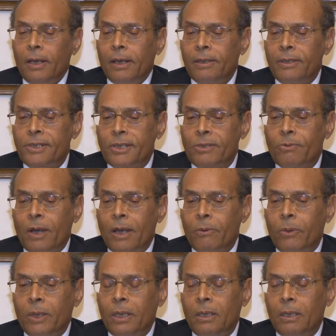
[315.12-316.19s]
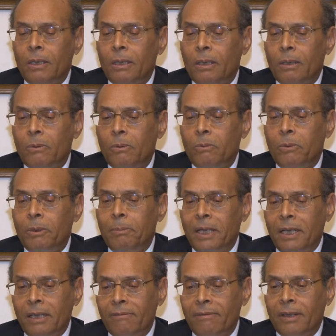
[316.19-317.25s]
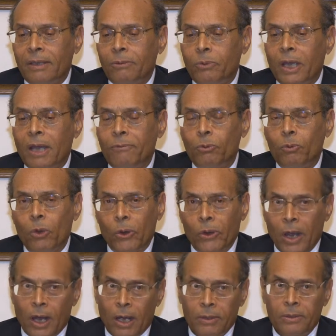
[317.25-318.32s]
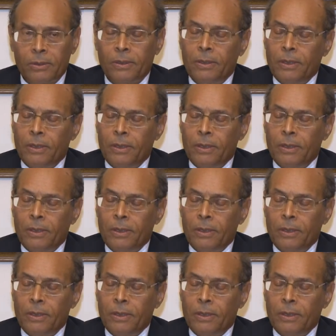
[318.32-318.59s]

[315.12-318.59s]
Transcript: This is why we believe that we have to work hard.